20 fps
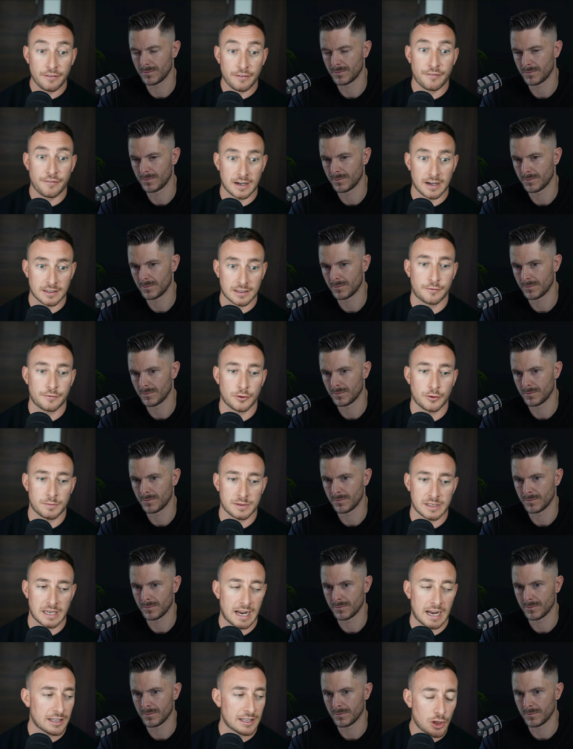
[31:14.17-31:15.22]
Speaker 1: factor for them.
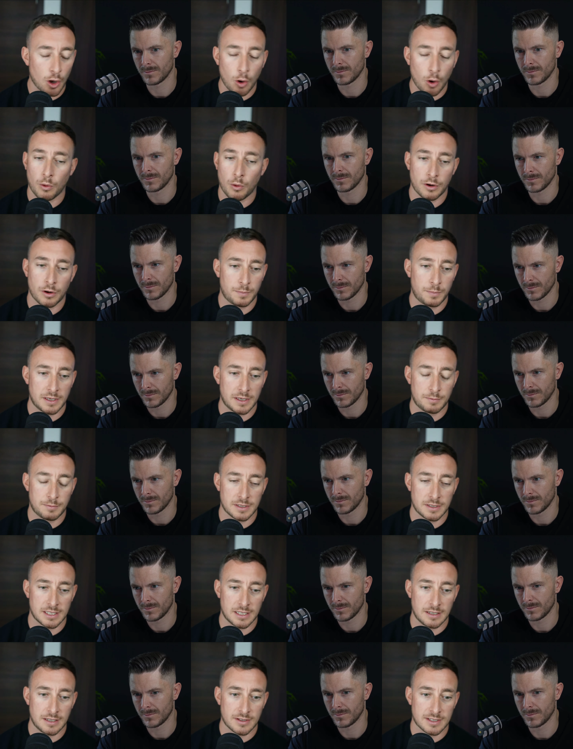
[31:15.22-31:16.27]
like, I don't want to be
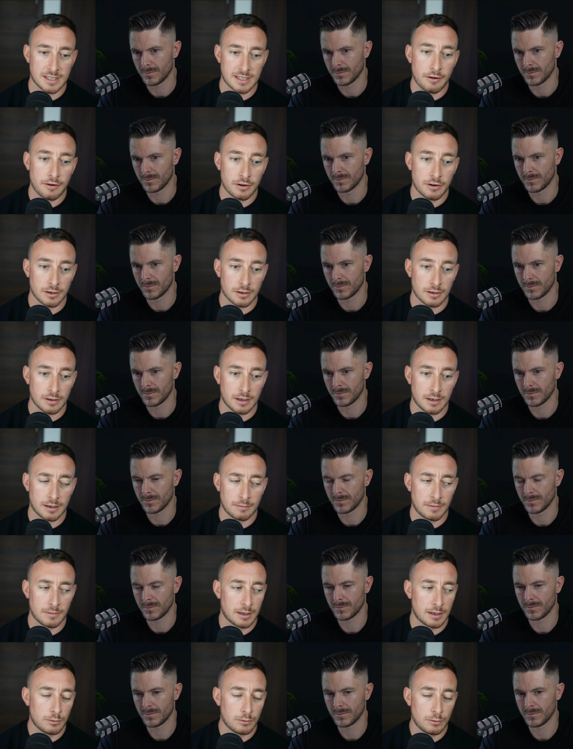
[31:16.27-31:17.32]
perceived as arrogant. And
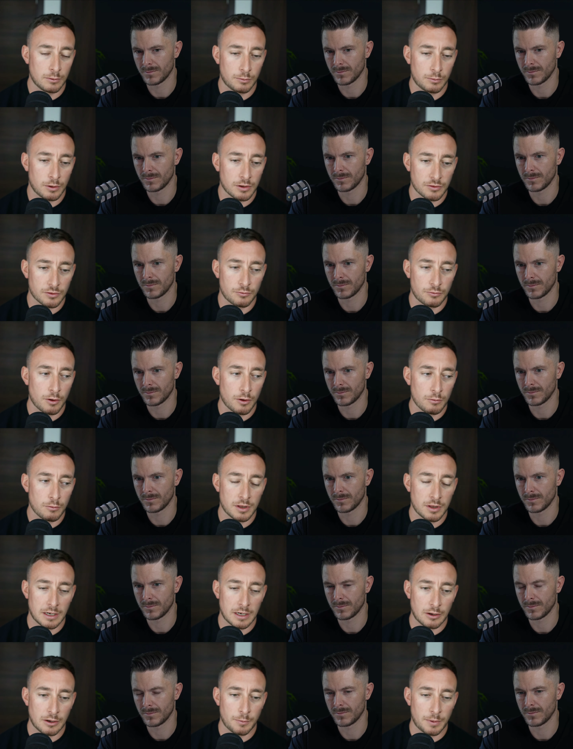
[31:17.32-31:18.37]
I'm like, well, what's wrong
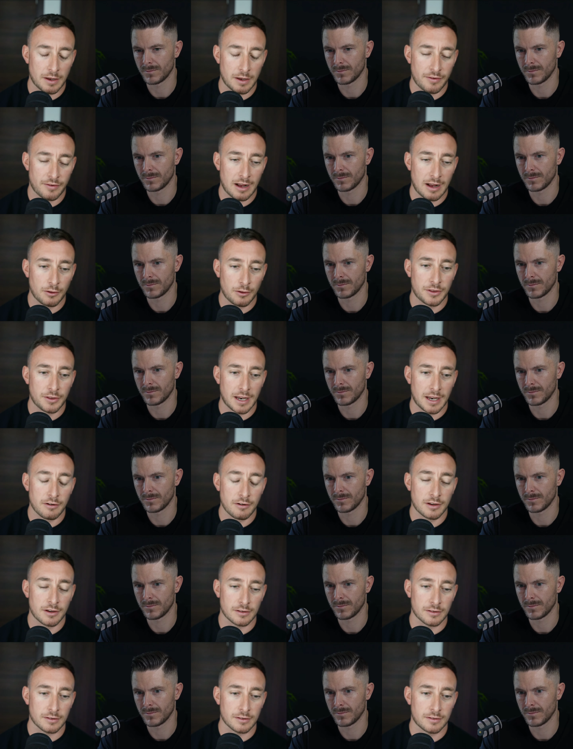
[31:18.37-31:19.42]
with a little bit of healthy
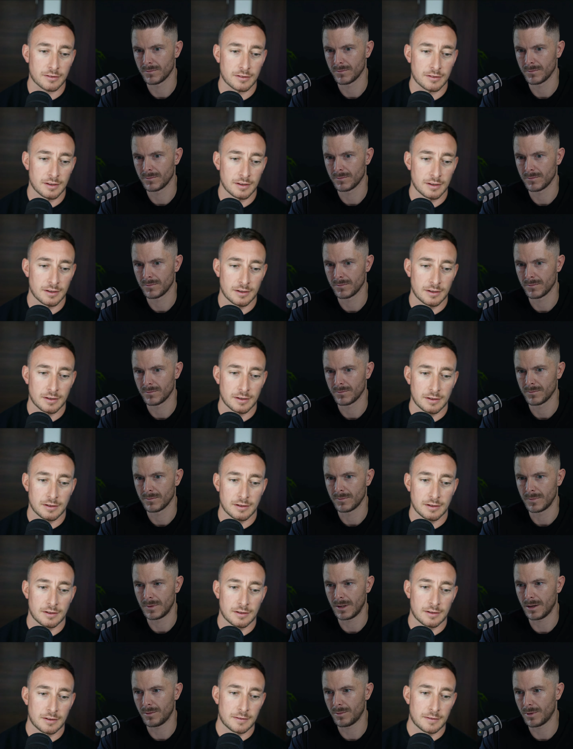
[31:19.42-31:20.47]
arrogance?
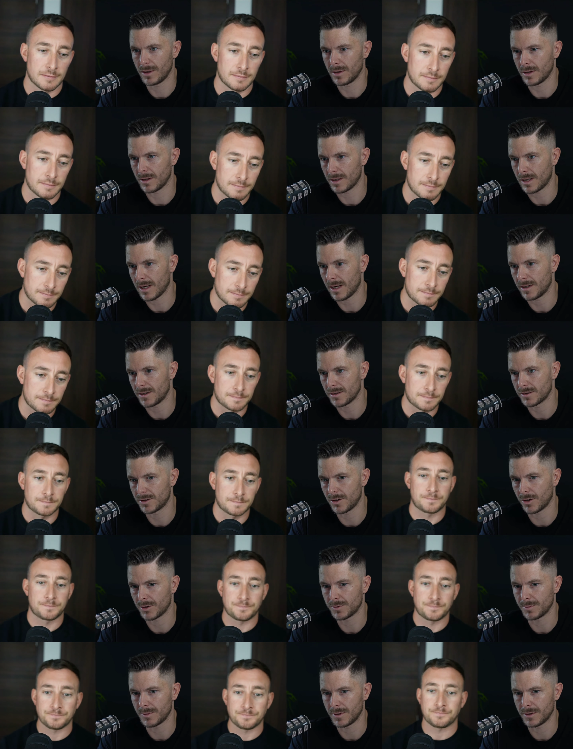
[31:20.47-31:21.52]
Speaker 2: Yeah, well, again, it's
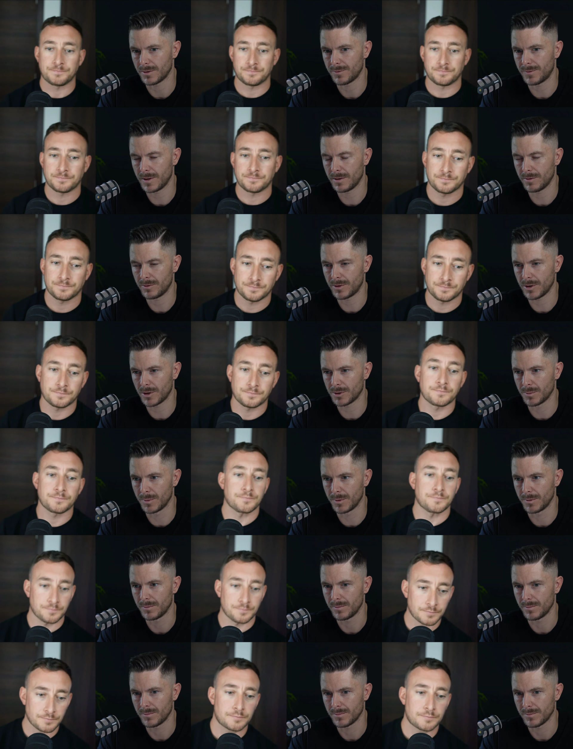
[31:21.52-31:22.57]
judge, it's fear of judgment.
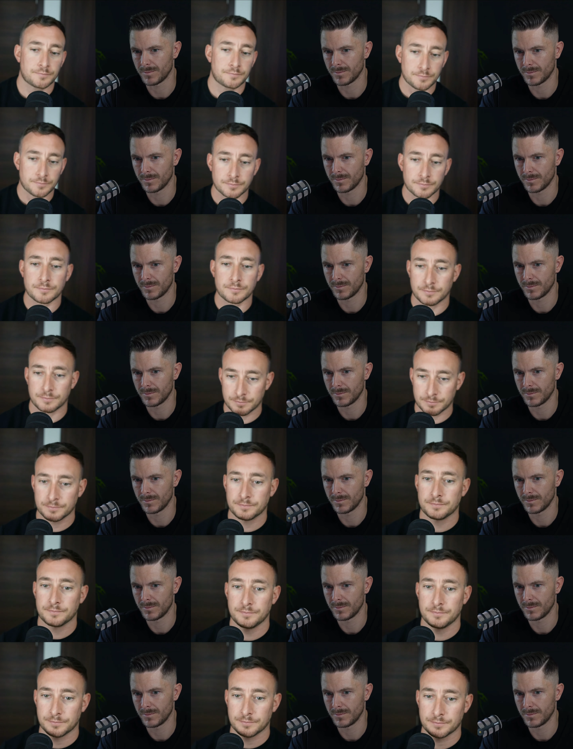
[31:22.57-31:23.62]

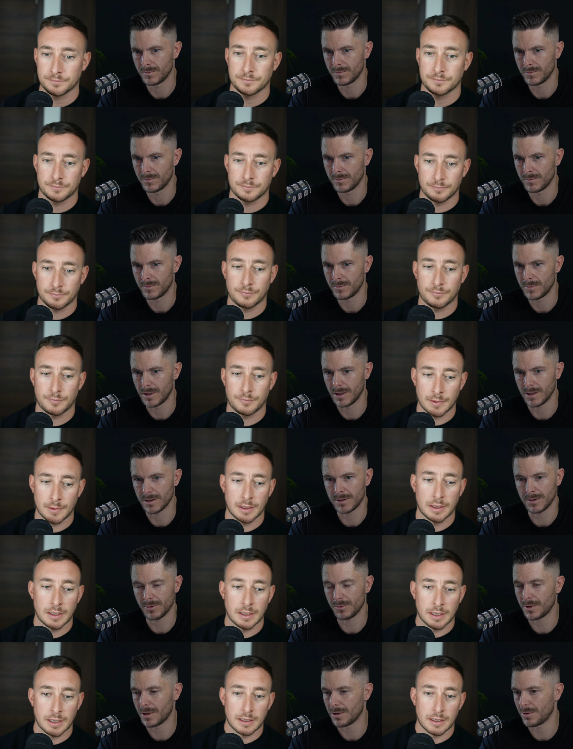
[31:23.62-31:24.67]
Mm. It's
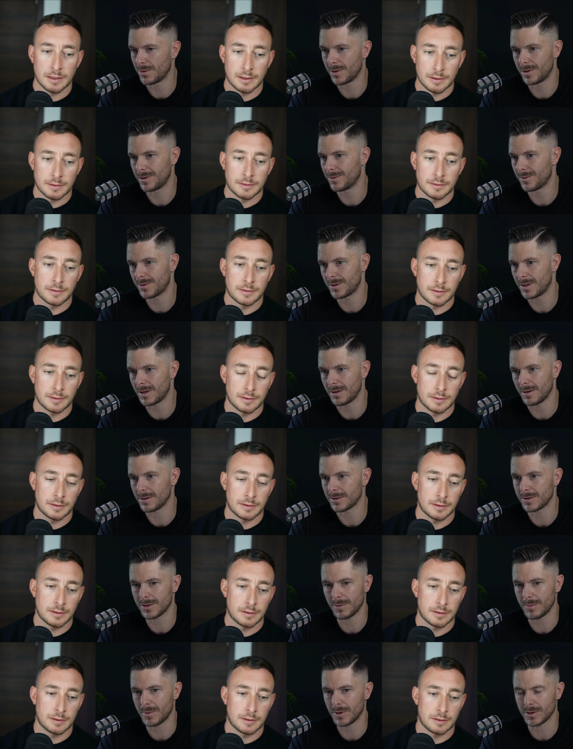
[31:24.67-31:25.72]
all, it'll, it'll, it'll,
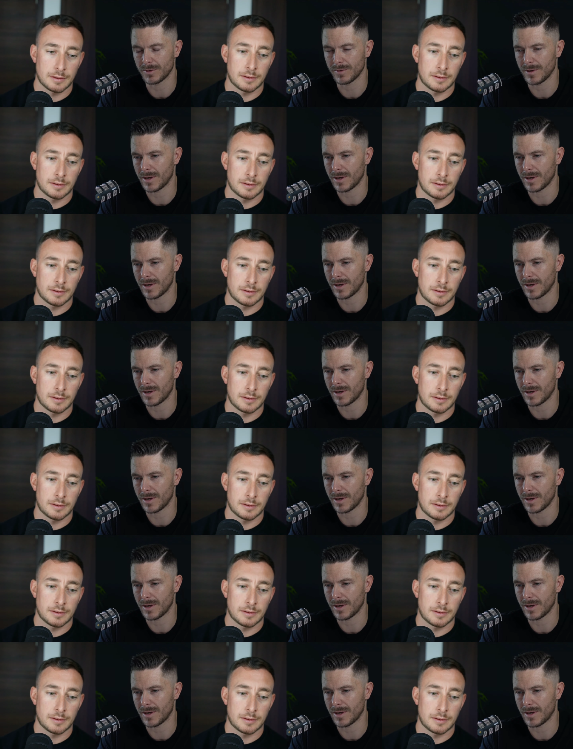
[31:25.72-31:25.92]
so much of that